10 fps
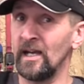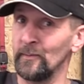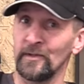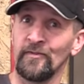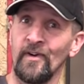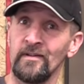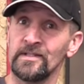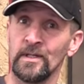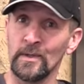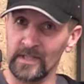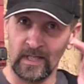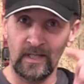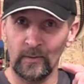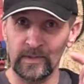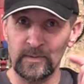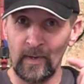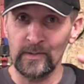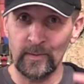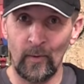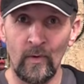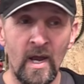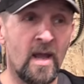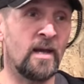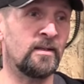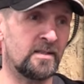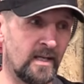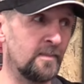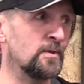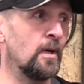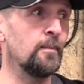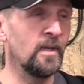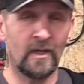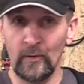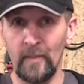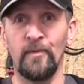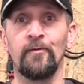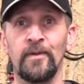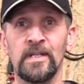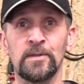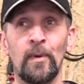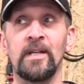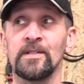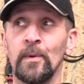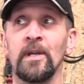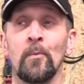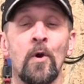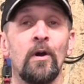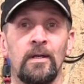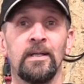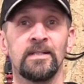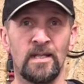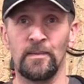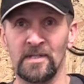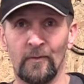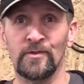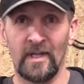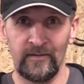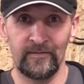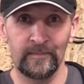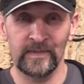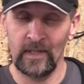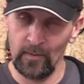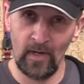and with the fire extinguisher, the little disposable, and at the same time, equipment for your space where you work to keep yourself safe. So there we